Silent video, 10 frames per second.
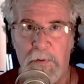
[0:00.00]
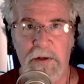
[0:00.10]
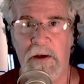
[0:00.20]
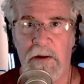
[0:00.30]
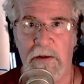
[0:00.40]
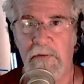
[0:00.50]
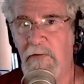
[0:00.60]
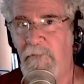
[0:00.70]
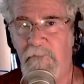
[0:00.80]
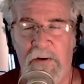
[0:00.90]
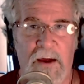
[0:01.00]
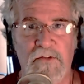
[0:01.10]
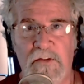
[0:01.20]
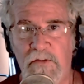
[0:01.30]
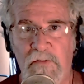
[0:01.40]
getting the
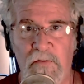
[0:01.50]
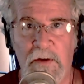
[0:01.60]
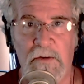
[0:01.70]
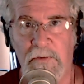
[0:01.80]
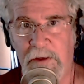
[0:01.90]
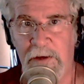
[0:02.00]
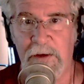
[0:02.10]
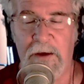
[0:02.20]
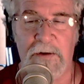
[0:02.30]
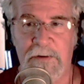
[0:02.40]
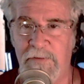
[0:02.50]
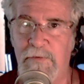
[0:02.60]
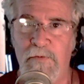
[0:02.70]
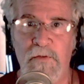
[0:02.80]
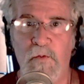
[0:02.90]
fastest vehicle they can get because
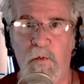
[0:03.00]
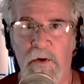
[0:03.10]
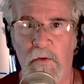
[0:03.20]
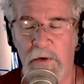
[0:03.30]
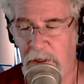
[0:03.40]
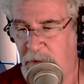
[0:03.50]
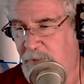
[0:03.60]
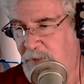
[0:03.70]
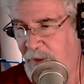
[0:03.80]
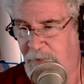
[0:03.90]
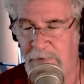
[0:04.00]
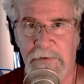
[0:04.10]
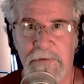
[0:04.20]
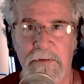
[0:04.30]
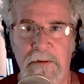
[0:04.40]
we don't need it and it
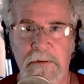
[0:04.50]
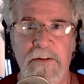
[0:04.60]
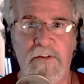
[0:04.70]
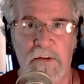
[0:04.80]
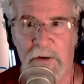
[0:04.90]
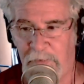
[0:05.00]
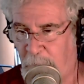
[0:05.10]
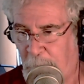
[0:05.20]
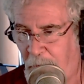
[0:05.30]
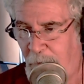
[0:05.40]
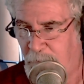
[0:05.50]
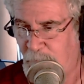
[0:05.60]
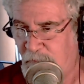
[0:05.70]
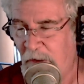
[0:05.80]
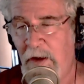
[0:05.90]
leads to lots of
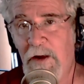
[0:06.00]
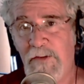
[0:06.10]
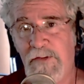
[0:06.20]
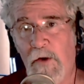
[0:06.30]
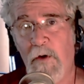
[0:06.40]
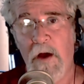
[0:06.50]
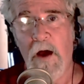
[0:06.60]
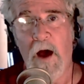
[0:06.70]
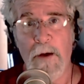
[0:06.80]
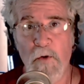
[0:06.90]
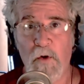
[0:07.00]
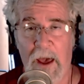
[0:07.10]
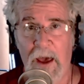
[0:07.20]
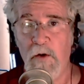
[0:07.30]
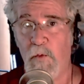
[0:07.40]
problems. So I'm
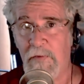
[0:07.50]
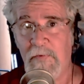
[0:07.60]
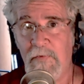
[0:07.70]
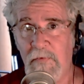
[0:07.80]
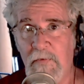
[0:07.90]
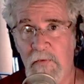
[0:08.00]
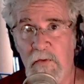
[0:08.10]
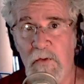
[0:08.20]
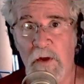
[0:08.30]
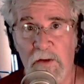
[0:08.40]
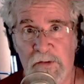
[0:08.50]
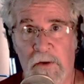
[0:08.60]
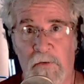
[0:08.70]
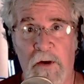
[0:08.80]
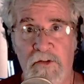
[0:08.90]
okay with the
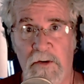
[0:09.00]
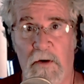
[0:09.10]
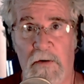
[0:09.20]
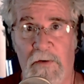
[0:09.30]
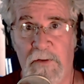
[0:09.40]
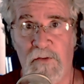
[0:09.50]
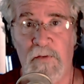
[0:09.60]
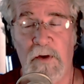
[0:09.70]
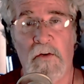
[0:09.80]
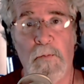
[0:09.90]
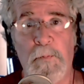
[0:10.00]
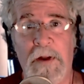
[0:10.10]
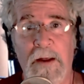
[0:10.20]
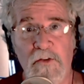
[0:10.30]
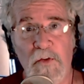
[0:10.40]
acceleration curve on this vehicle,
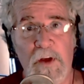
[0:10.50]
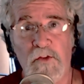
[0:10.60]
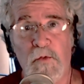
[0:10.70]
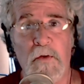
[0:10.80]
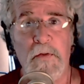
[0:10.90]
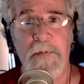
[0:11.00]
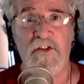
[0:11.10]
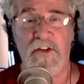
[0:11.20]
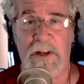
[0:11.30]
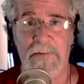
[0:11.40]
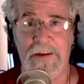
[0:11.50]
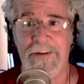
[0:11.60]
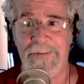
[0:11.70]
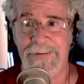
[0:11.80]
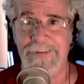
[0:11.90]
but I do think it's worth mentioning that
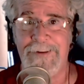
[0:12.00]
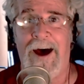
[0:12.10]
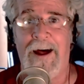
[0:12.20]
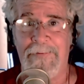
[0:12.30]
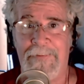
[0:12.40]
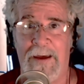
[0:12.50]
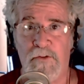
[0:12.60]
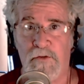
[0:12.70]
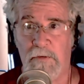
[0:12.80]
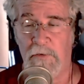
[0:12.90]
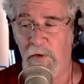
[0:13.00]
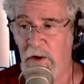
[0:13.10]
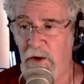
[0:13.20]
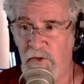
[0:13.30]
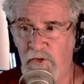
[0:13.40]
it's not that sort of
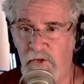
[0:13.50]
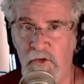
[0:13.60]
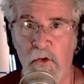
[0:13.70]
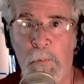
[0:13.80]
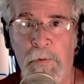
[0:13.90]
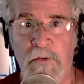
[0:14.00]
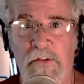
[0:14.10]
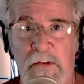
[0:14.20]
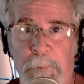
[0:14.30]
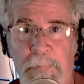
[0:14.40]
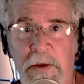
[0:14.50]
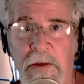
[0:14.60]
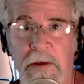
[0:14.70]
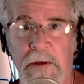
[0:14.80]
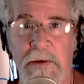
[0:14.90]
super
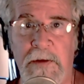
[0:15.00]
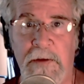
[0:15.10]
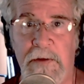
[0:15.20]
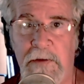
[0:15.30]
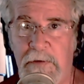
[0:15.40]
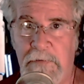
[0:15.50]
zippy,